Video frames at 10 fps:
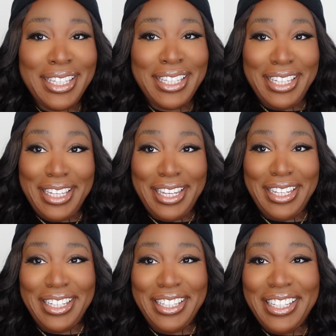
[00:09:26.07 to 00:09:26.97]

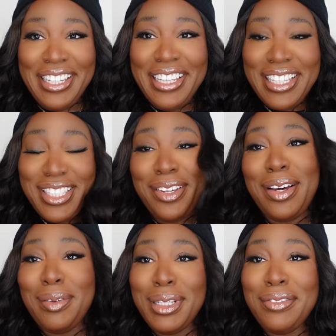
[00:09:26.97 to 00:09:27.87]
yeah, so
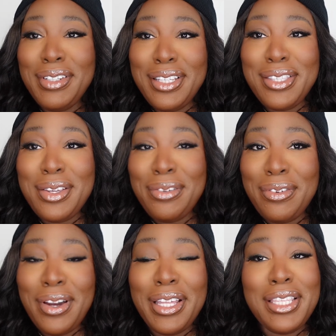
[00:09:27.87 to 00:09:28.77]
I'm loving it so
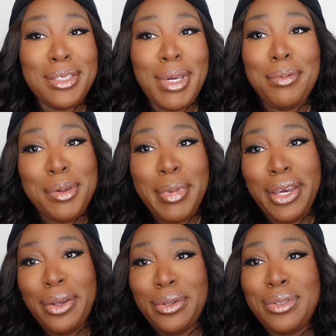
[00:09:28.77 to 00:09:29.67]
far. This might be my
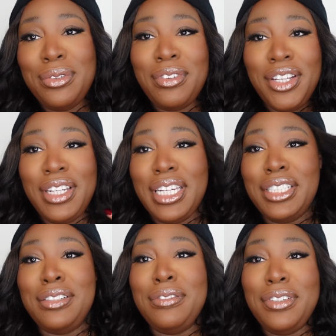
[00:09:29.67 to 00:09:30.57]
go-to
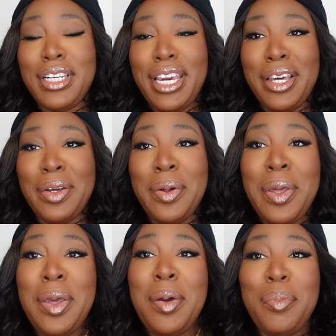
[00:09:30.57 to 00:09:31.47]
foundation for now,
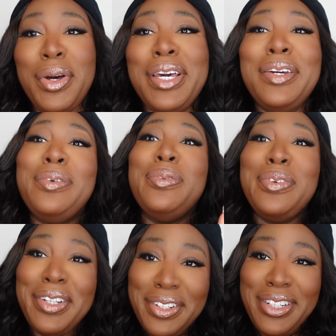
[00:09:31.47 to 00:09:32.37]
but
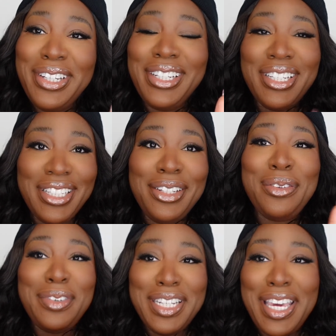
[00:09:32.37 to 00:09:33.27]
we're gonna
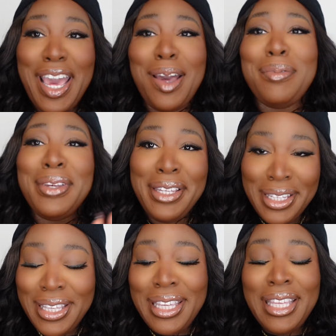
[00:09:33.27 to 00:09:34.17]
recap
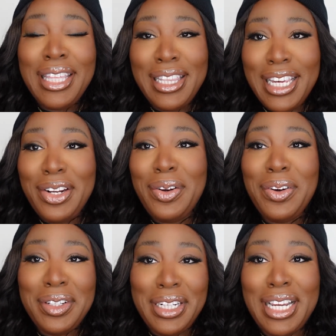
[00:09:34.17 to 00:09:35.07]
later
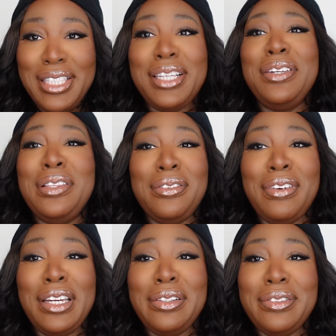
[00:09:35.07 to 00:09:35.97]
on and I tell you the
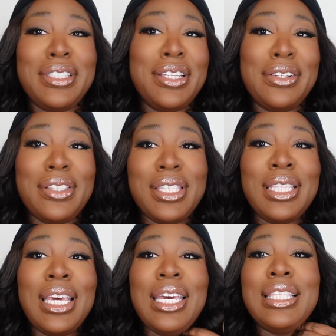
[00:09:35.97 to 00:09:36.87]
final results
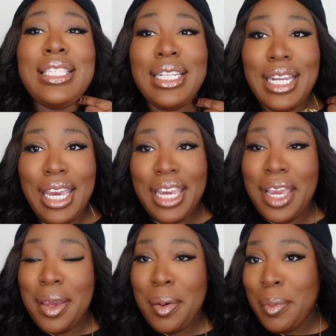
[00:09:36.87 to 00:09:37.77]

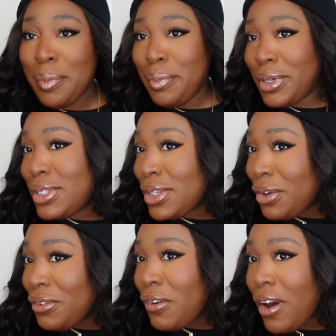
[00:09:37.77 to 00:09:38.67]
tonight. But so
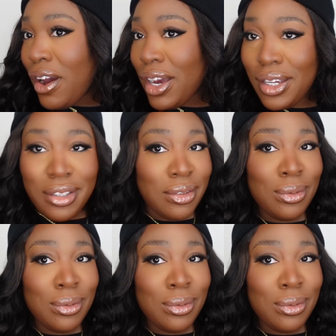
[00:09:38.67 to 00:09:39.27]
far,